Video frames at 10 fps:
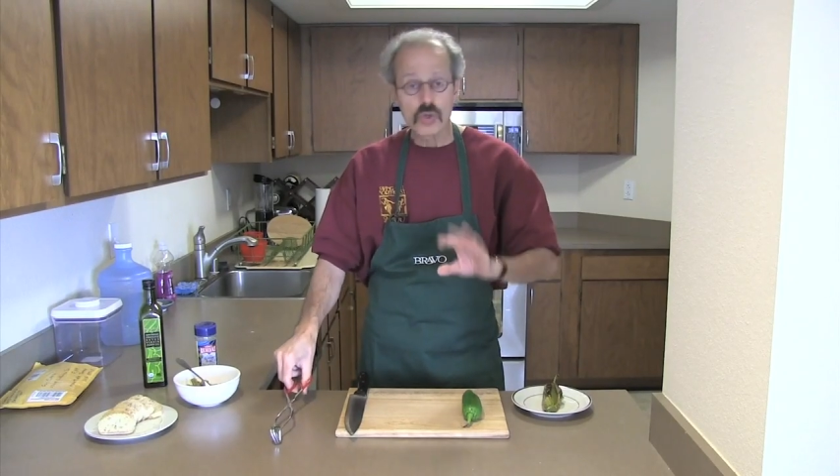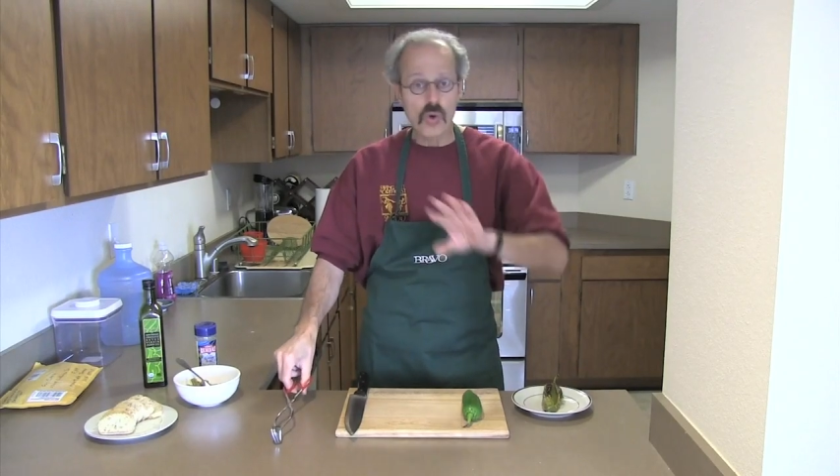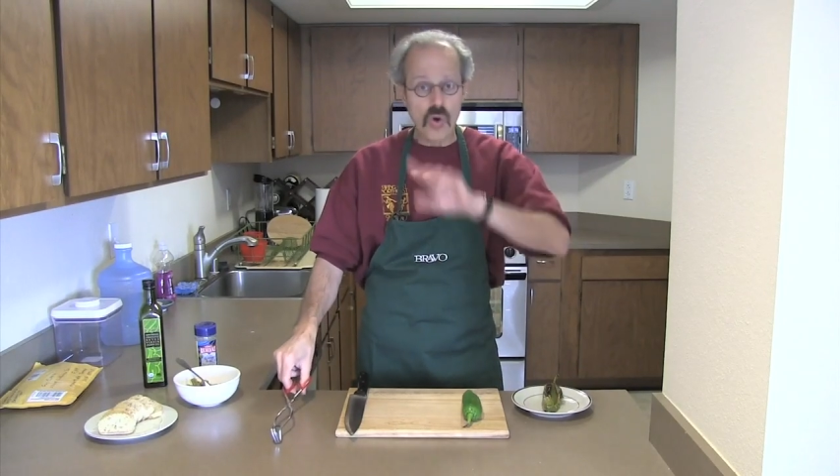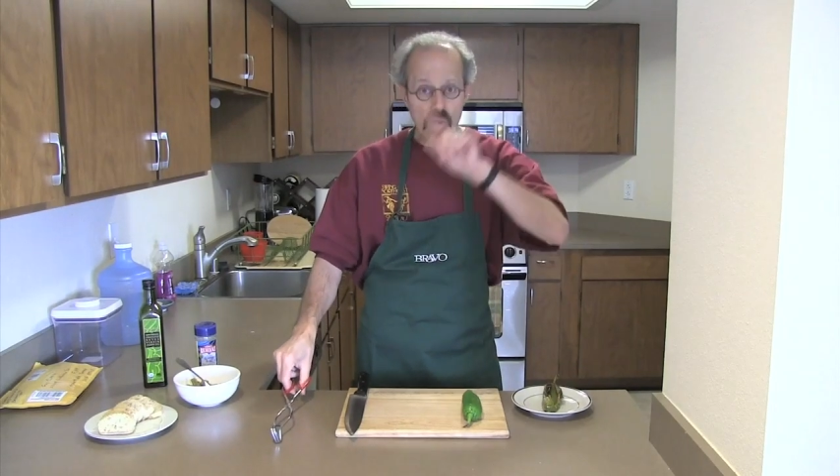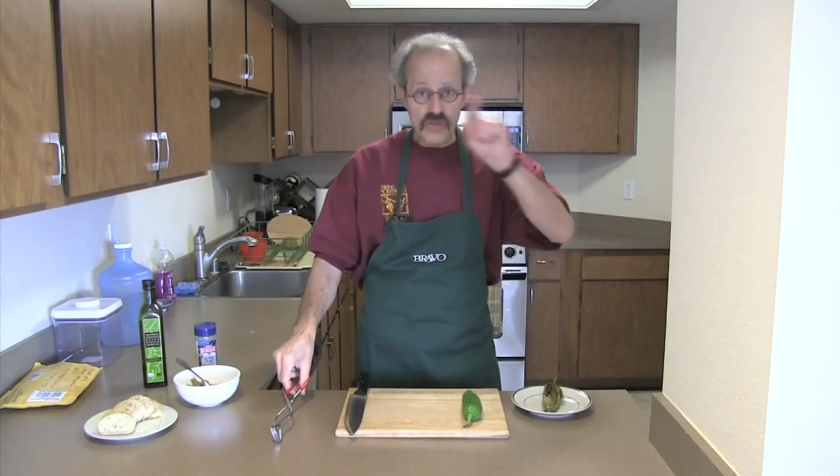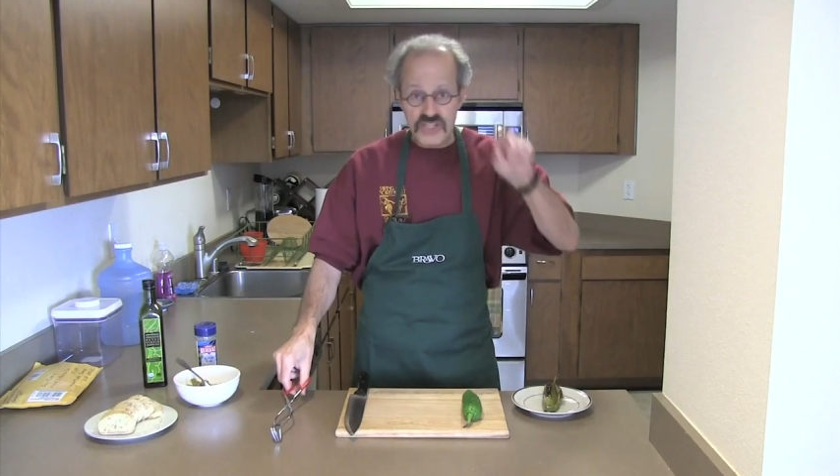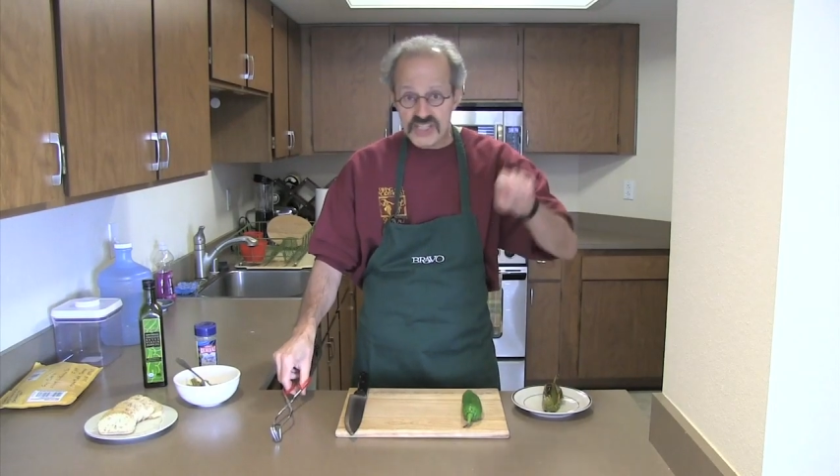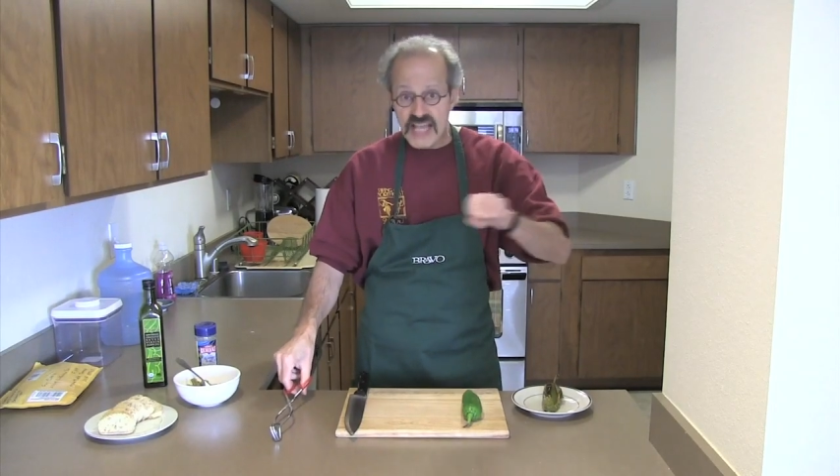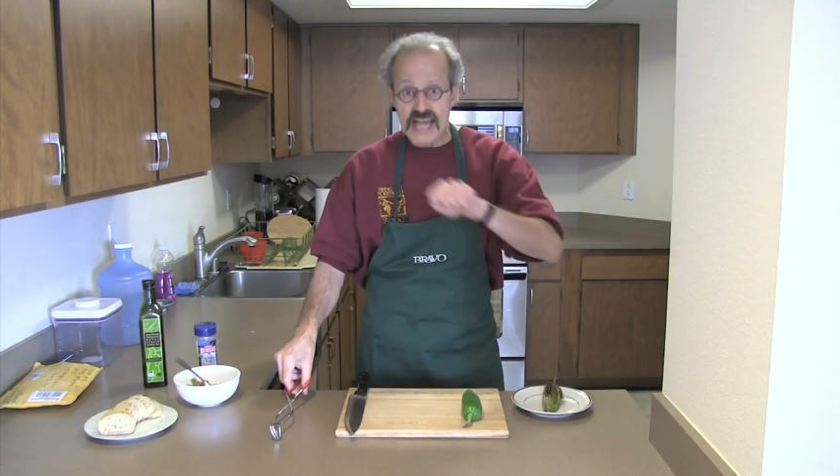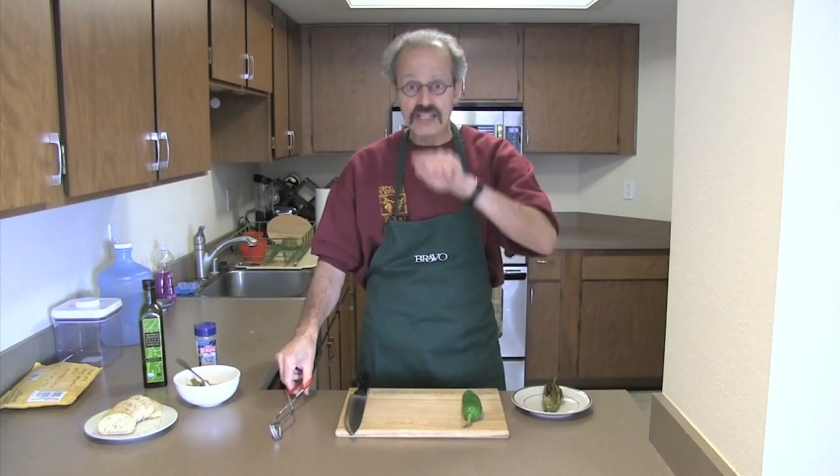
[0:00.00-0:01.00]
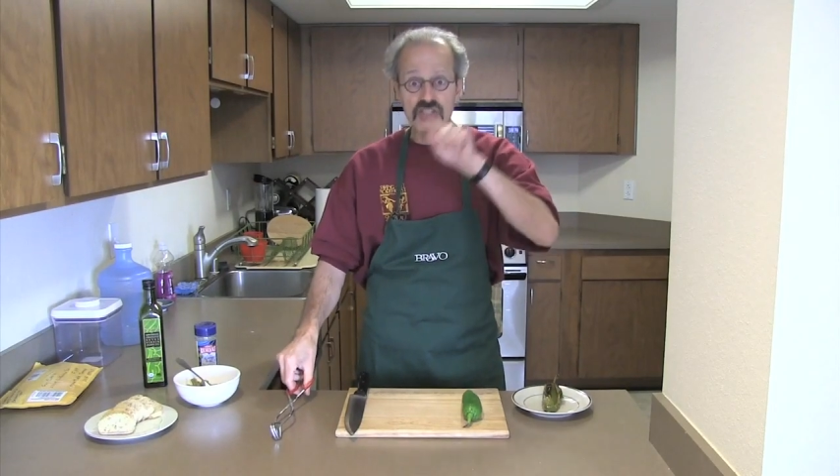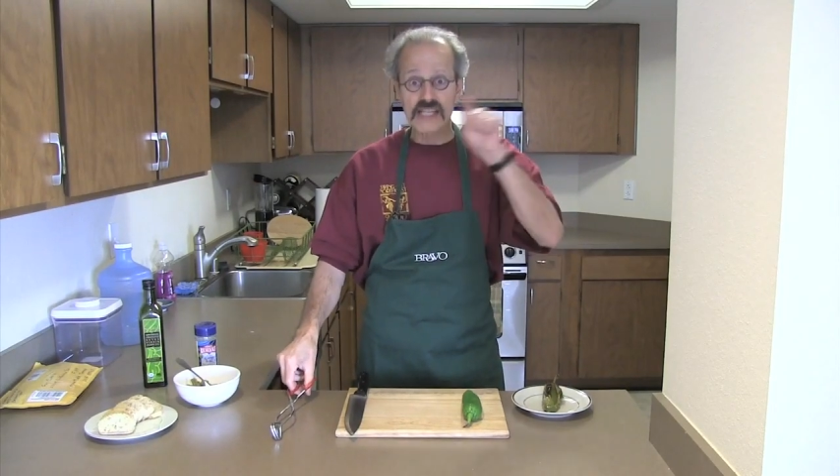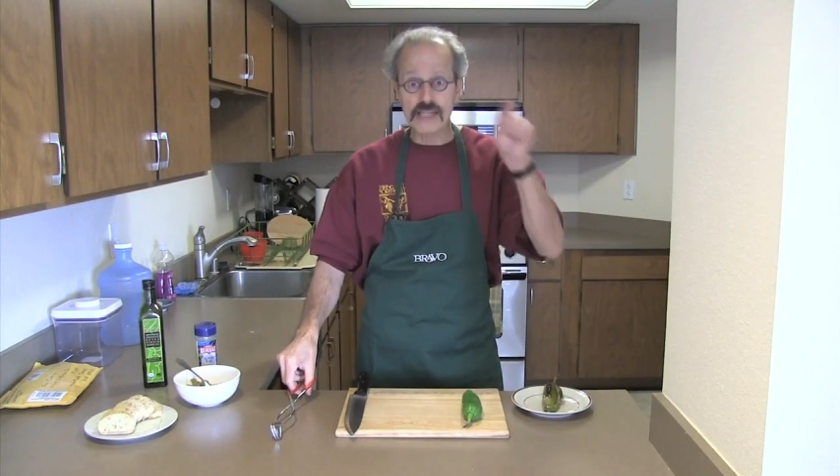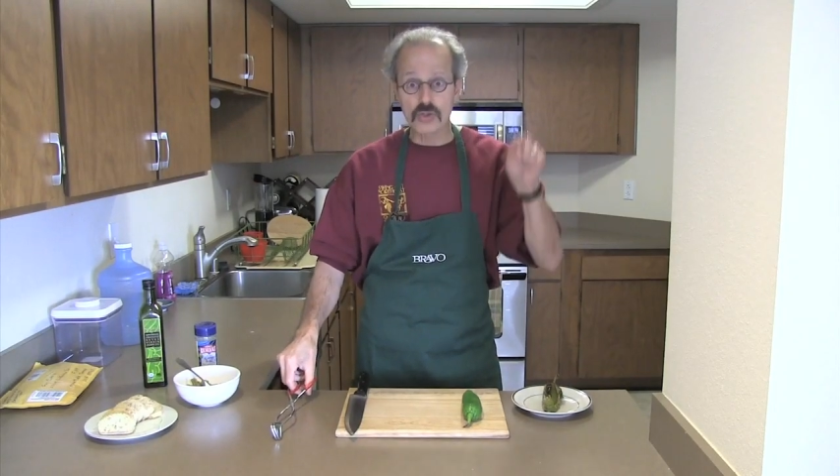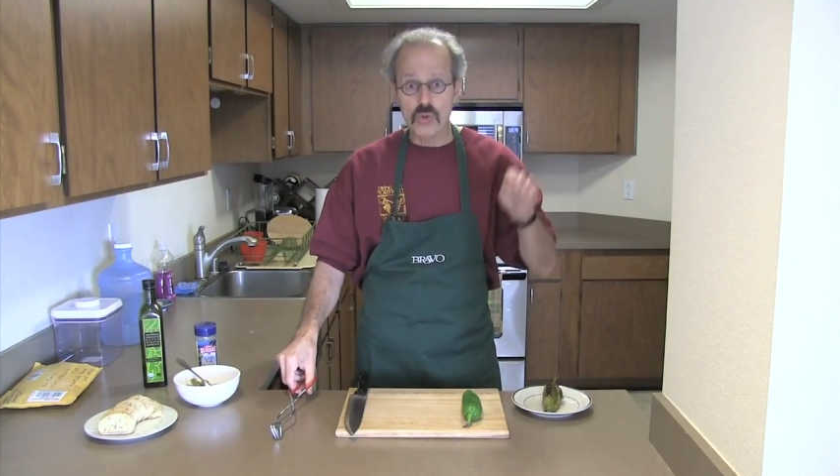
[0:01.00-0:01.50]
so all the sides
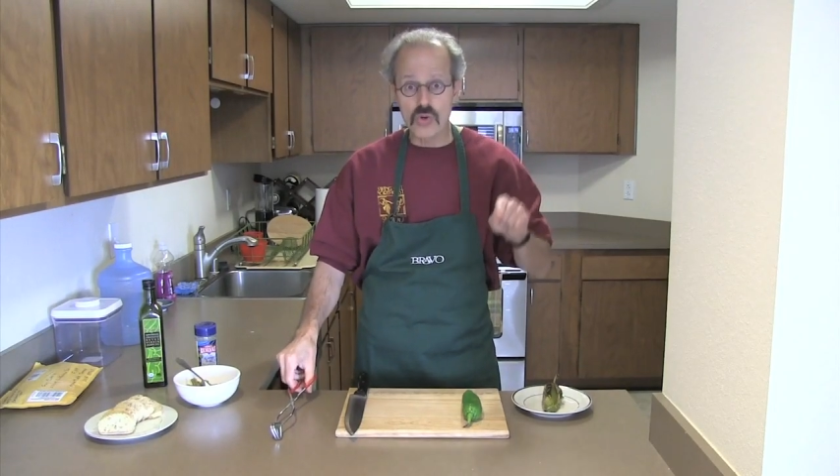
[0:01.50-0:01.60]
get